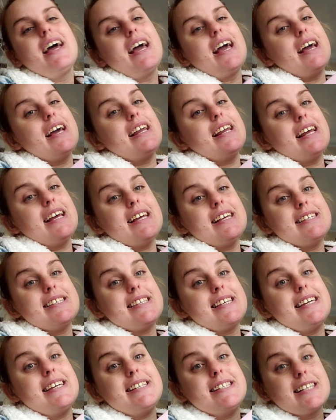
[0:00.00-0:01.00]
It is
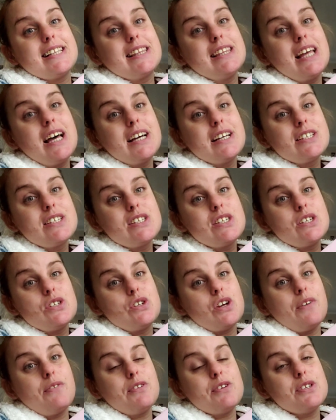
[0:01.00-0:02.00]
the deluxe
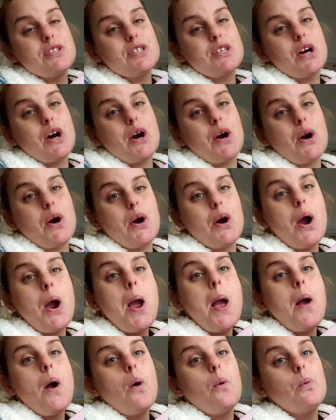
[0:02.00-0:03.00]
Jeffree Star
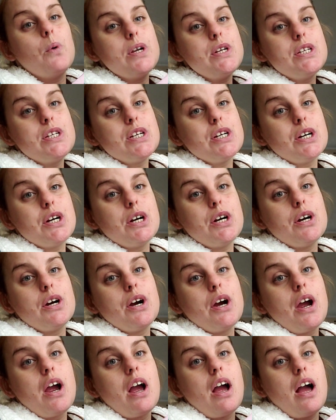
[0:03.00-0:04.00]

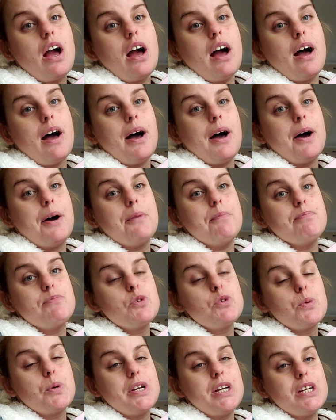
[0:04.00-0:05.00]
winter
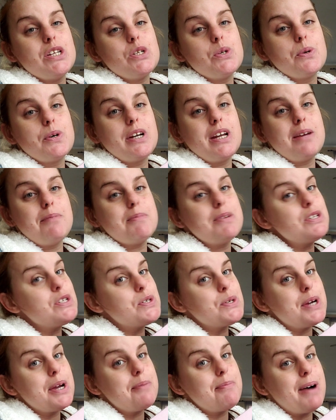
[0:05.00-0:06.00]
2020
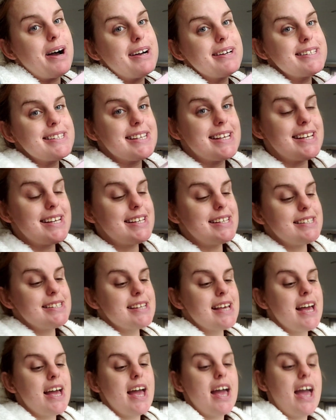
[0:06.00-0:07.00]
mystery boxes,
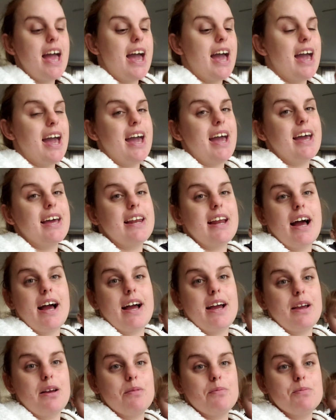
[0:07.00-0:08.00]
and
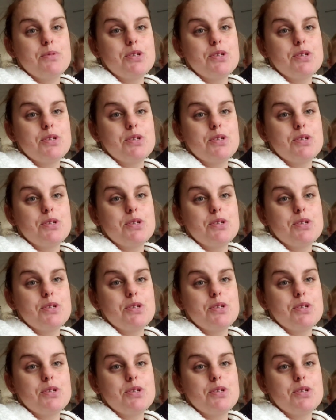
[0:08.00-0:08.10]
I am